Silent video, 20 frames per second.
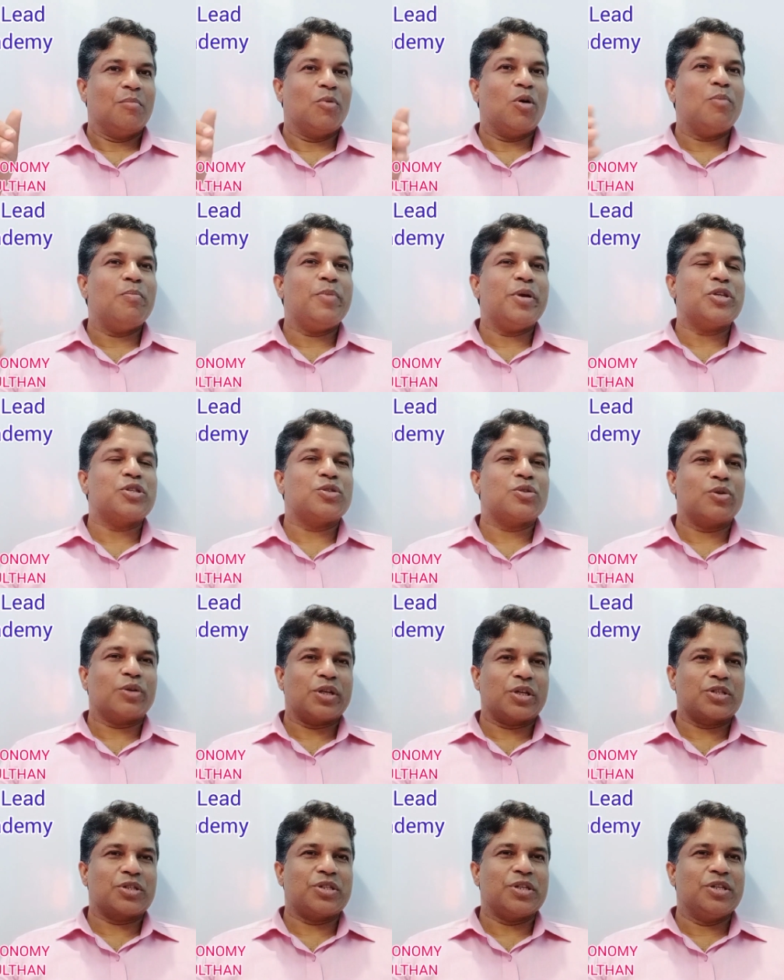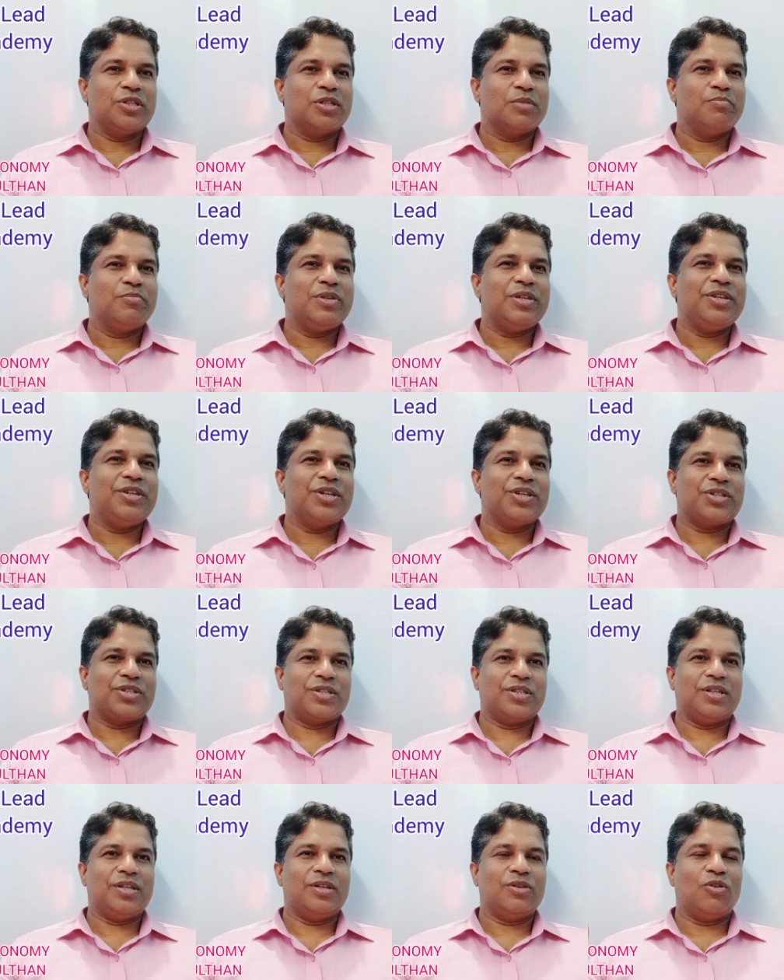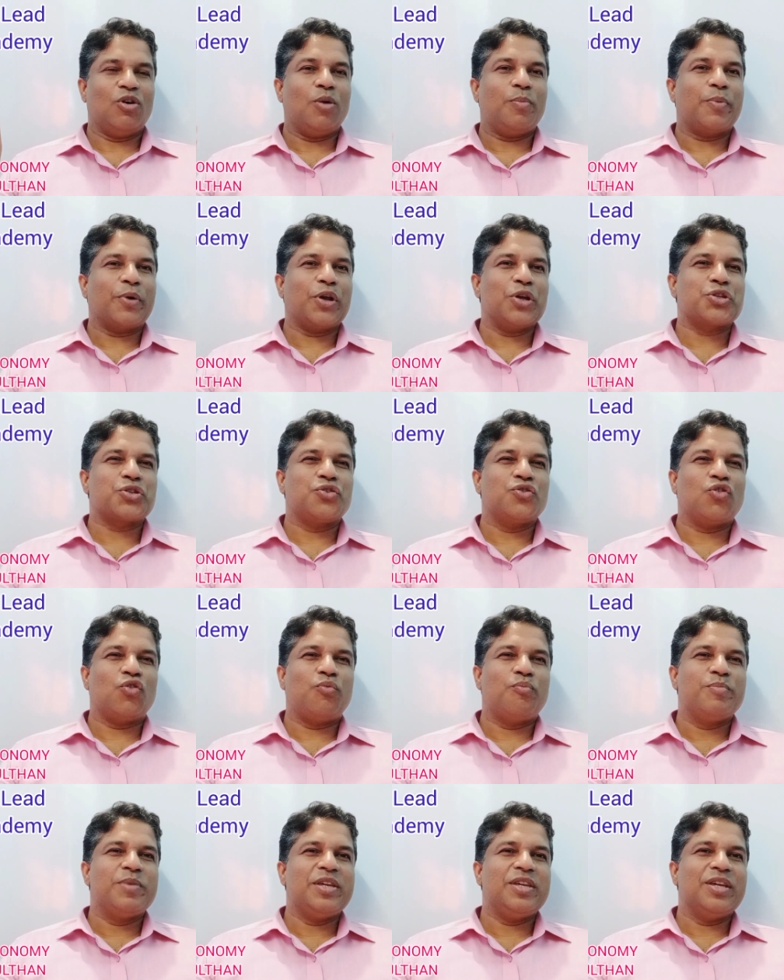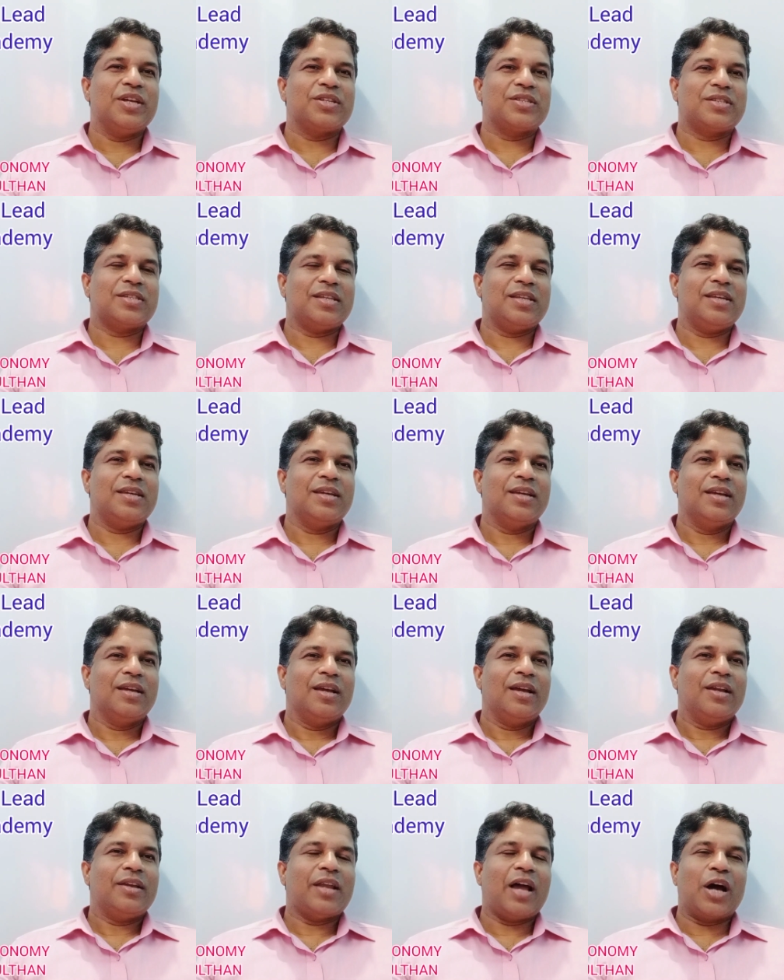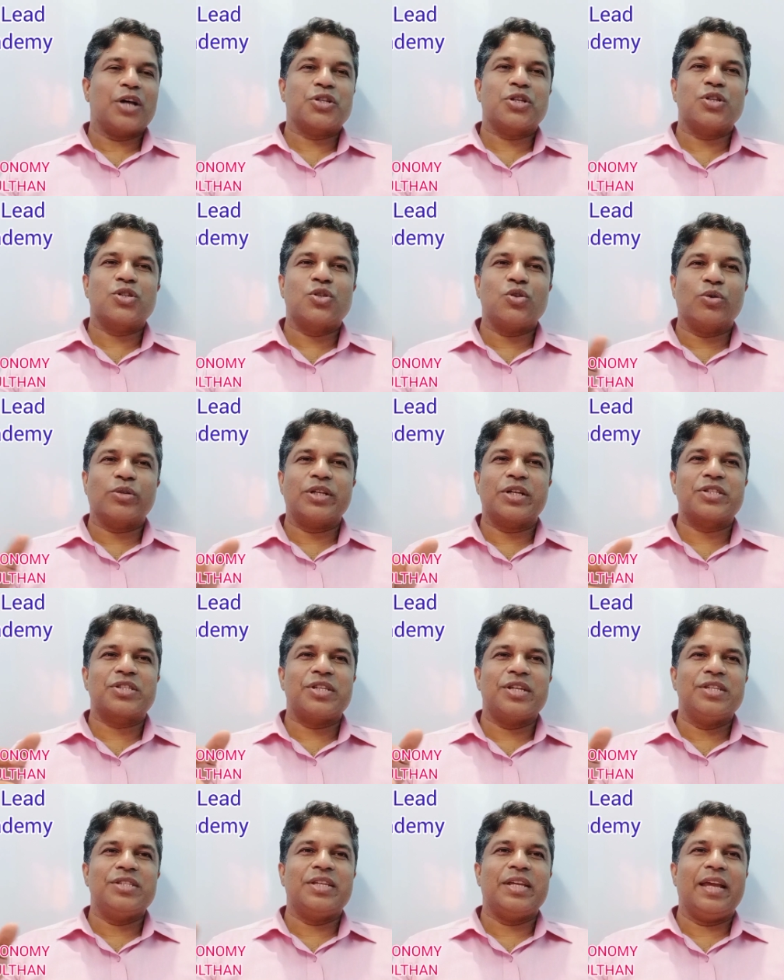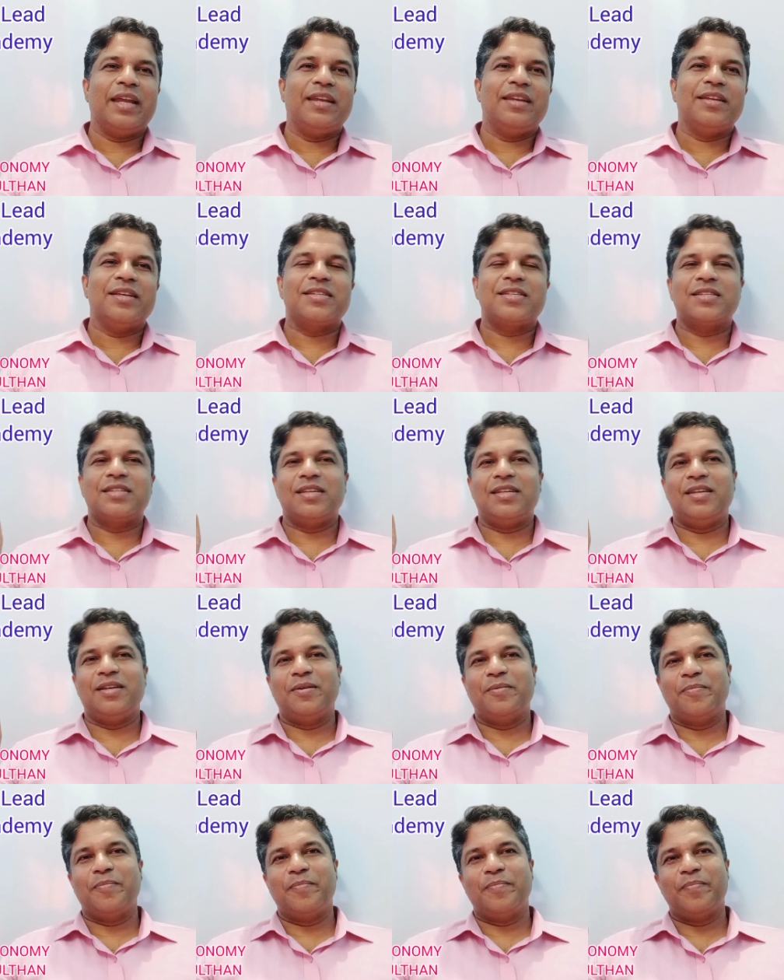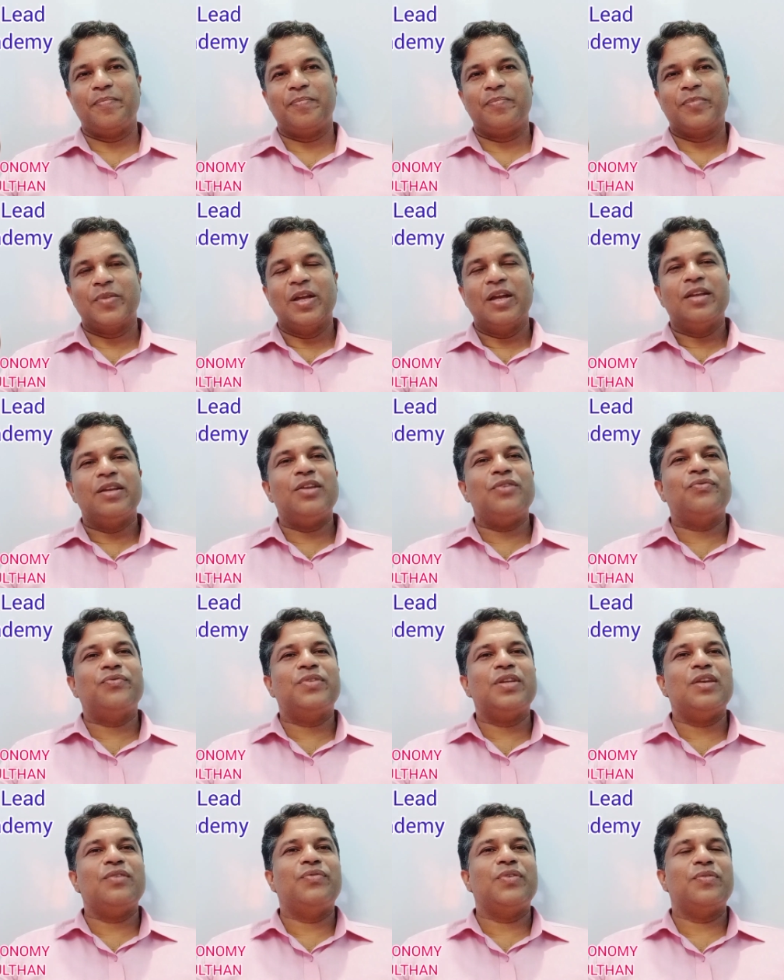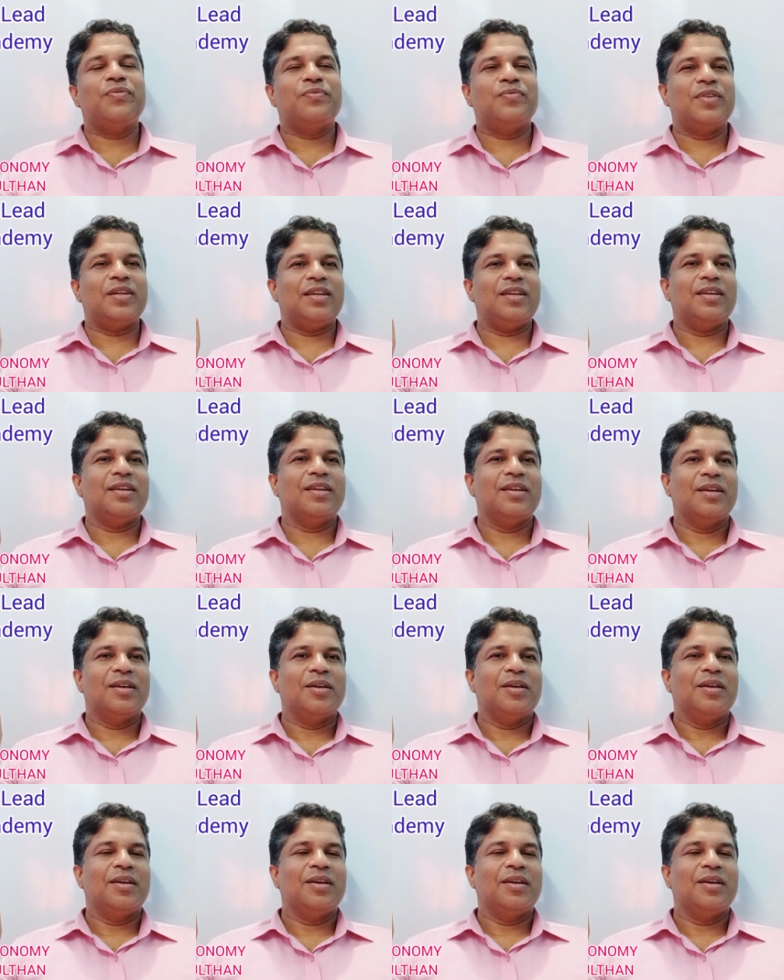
Bombay Stock Exchange, BSE, operation of BSE, National Stock Exchange, NSE, Nifty 50,